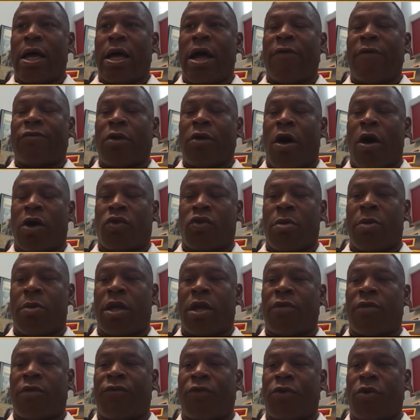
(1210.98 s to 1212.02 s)
I've talked to him
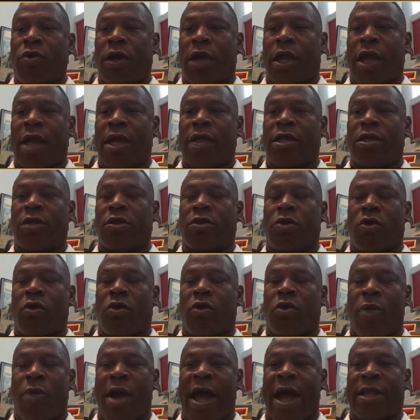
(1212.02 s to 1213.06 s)
on a few occasions during
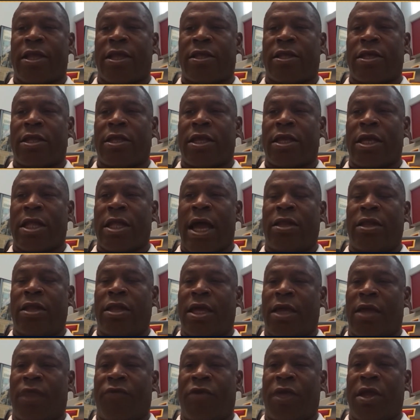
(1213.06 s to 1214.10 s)
practice, and I
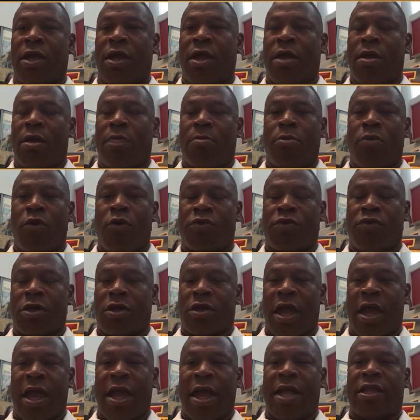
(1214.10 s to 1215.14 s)
think if he moves his
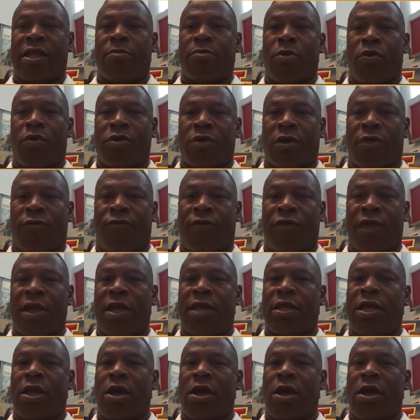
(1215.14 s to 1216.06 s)
hands, he moves his feet,